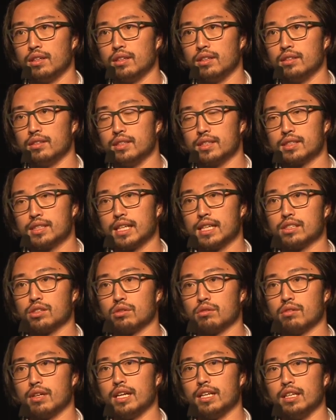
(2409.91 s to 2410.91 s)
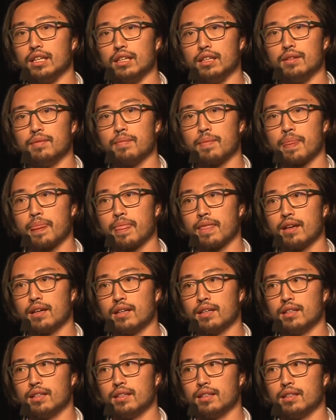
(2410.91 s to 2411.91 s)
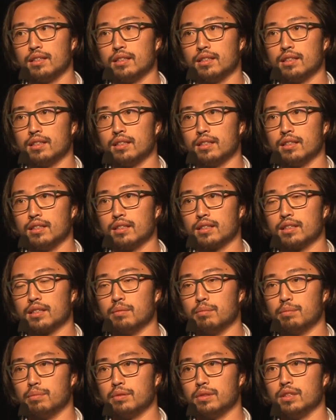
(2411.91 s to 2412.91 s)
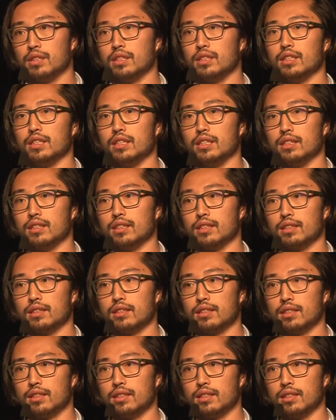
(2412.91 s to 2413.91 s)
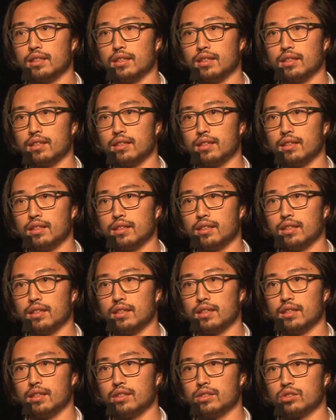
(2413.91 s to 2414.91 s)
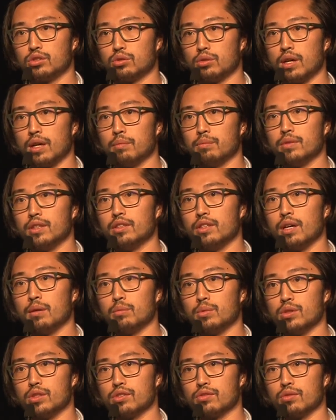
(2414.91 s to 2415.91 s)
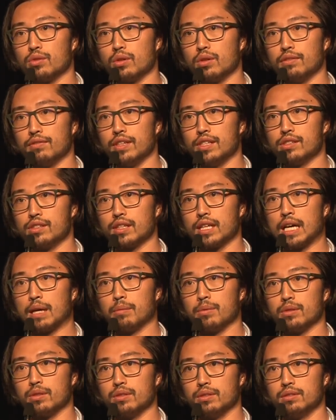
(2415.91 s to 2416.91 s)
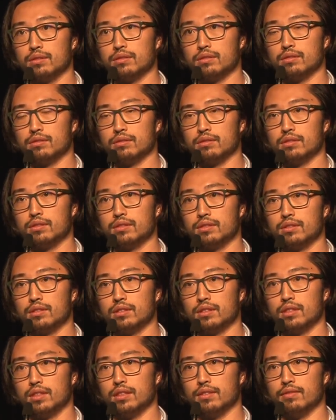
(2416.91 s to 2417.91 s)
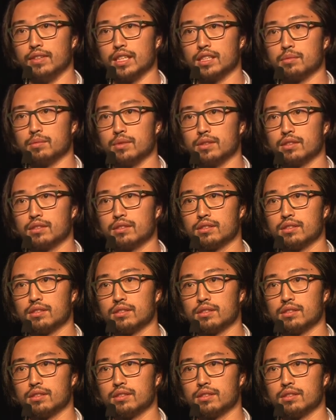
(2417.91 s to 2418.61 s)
This has already completely trumped the numbers for venture capital investments.